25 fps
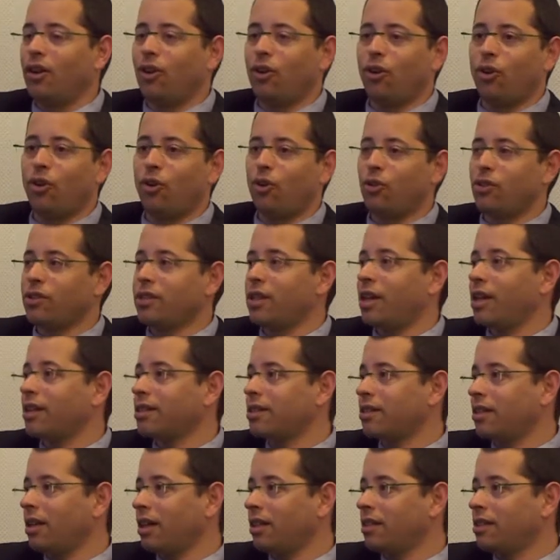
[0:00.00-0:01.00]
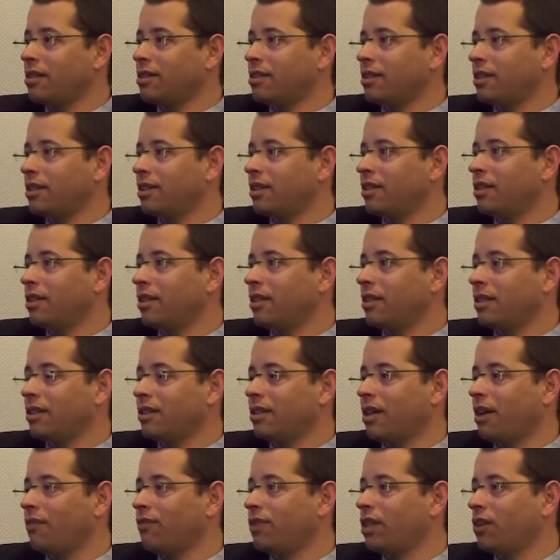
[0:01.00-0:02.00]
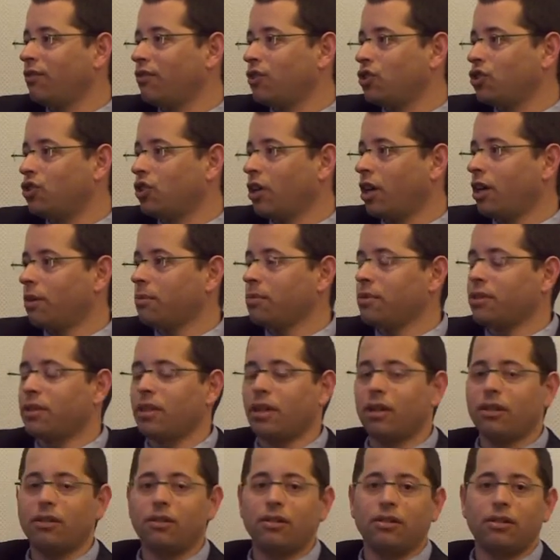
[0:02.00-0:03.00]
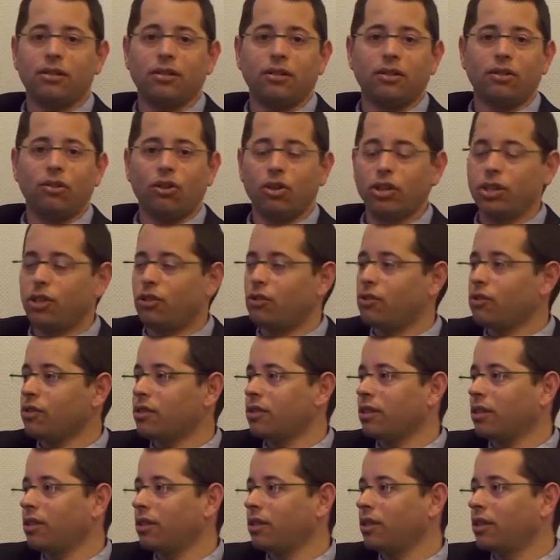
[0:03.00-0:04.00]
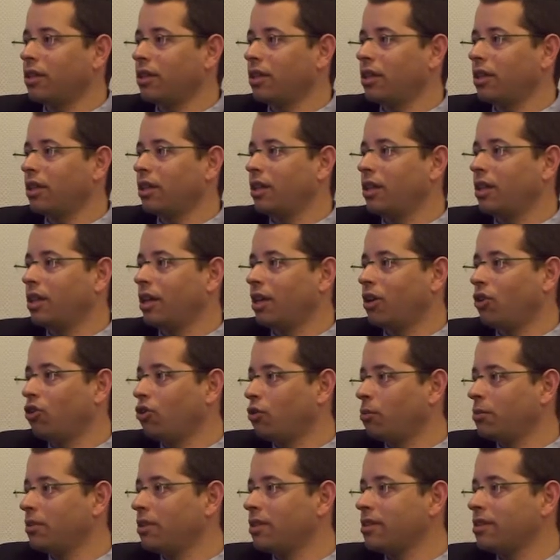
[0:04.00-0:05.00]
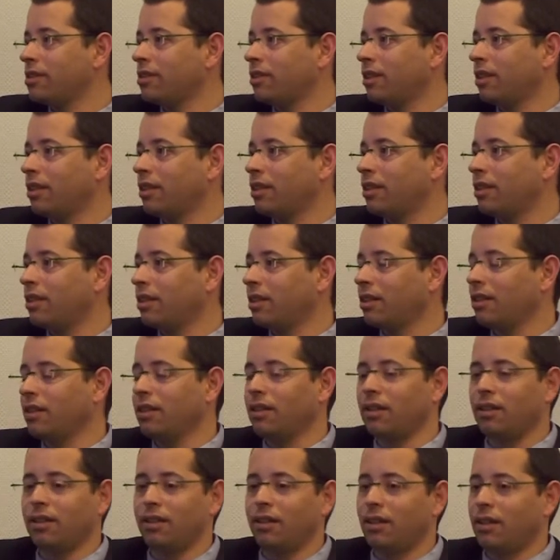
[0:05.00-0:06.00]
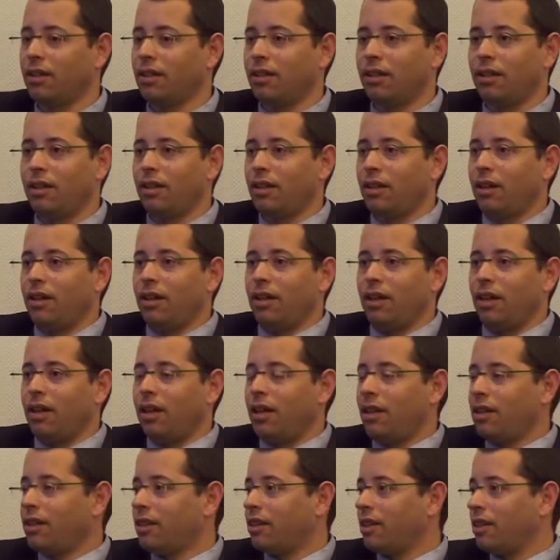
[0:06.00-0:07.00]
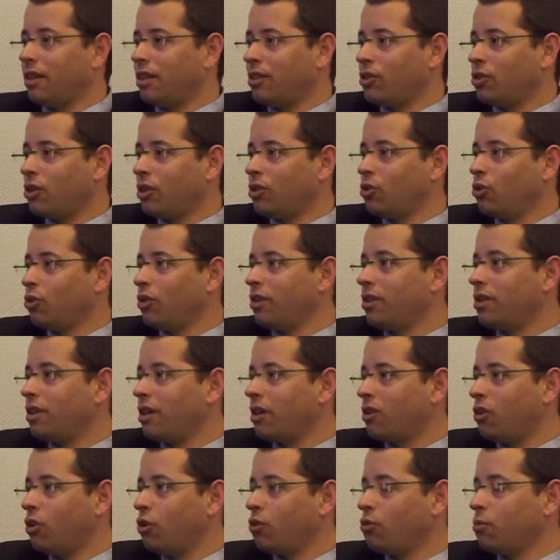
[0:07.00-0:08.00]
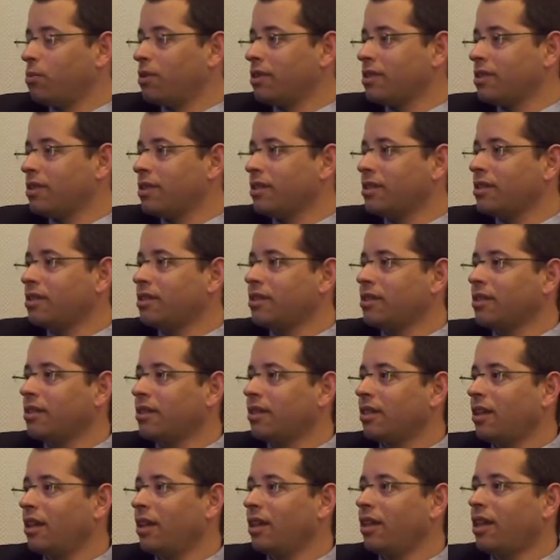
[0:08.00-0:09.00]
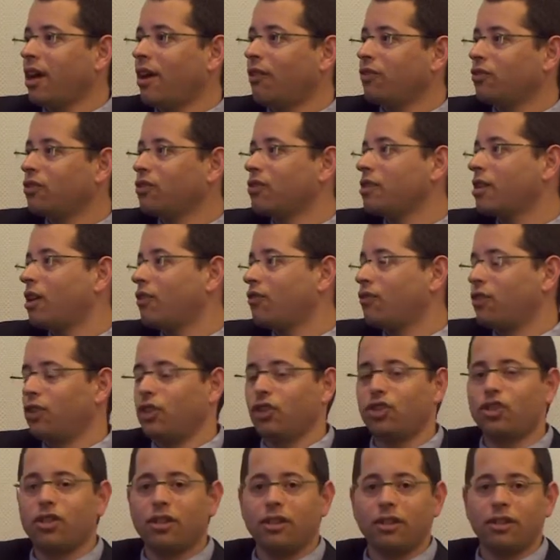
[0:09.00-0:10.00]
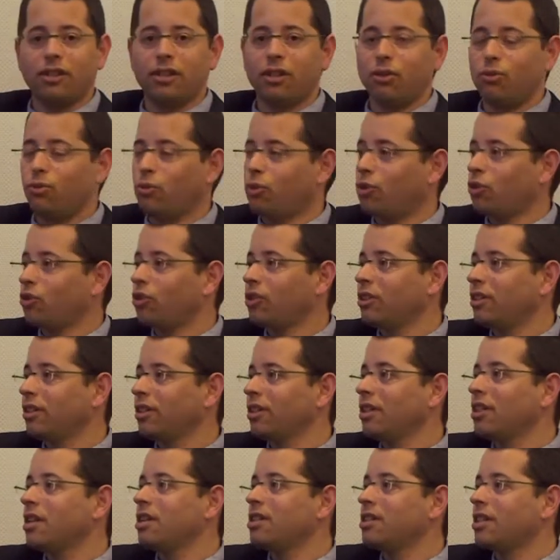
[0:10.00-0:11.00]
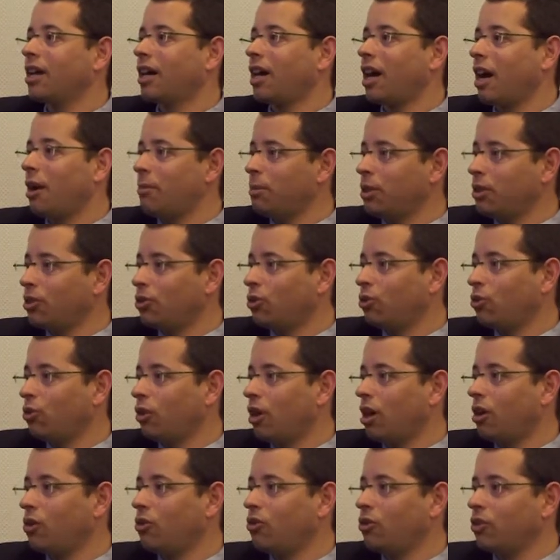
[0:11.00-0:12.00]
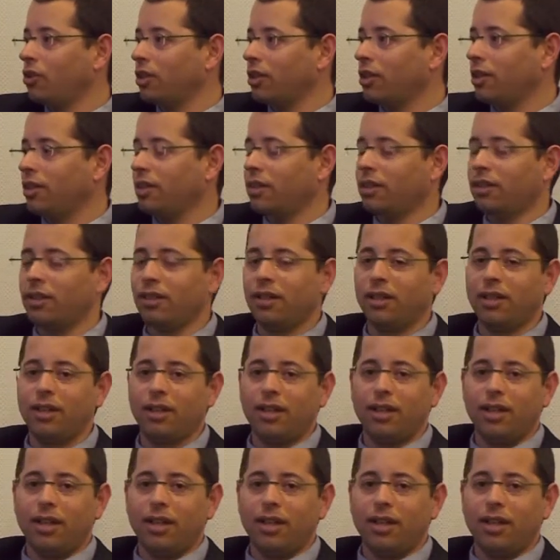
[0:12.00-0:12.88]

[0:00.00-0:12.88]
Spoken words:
or they are studies, and they have different jobs. They are lawyers and economists, and they are doing their own business. And after they are finishing their work, they're coming to our